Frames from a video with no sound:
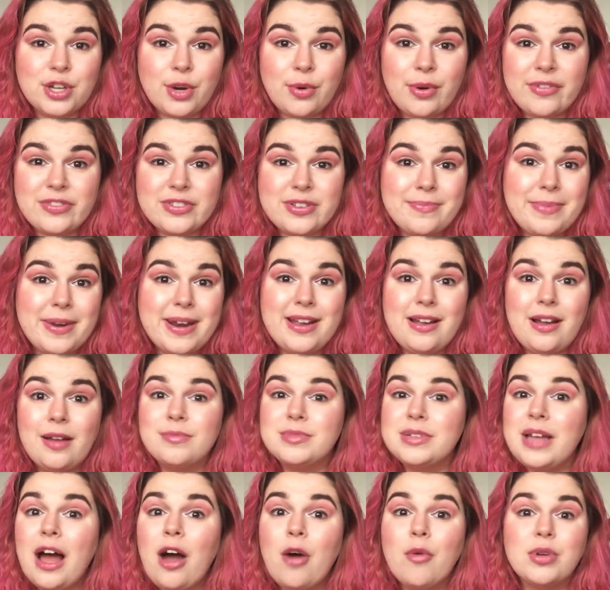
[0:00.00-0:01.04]
So if somebody
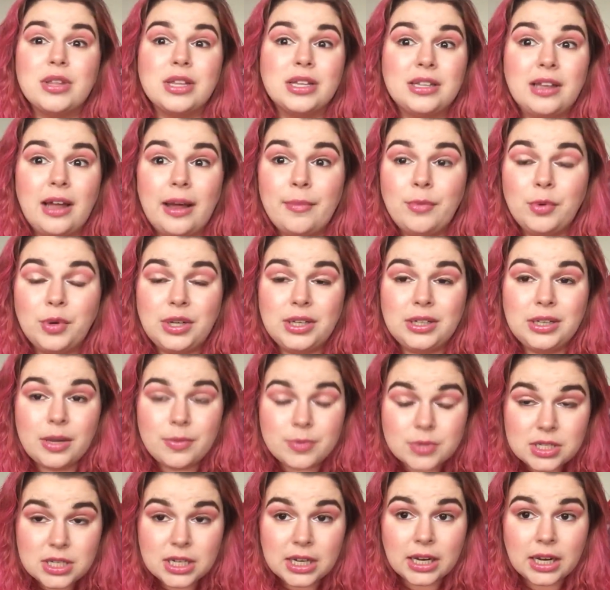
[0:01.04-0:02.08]
comes out with a lime green
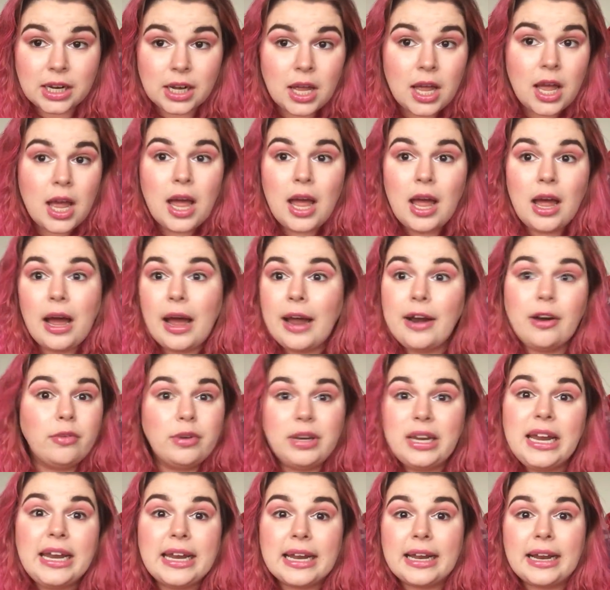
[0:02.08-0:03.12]
lipstick, I
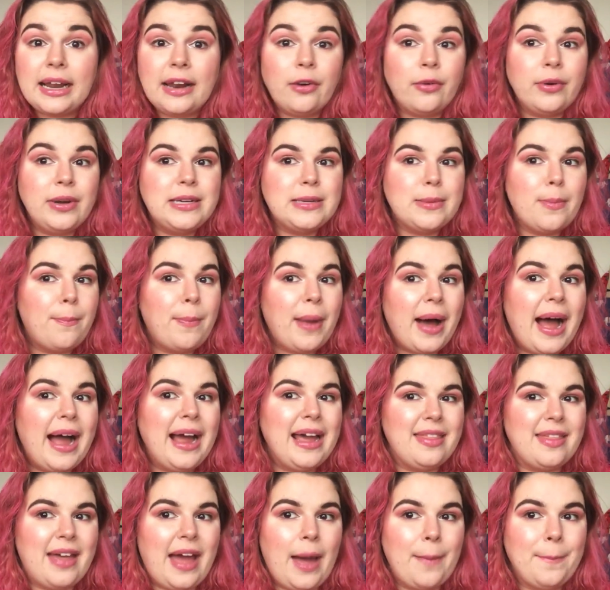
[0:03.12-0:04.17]
don't need it. I don't need to
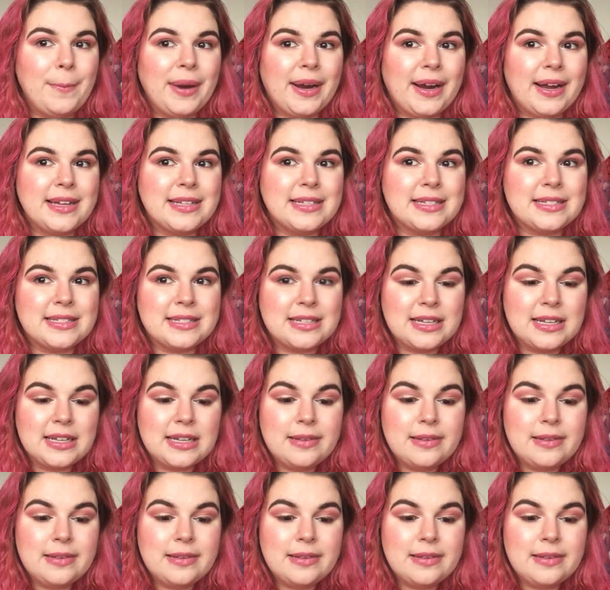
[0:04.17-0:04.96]
buy that because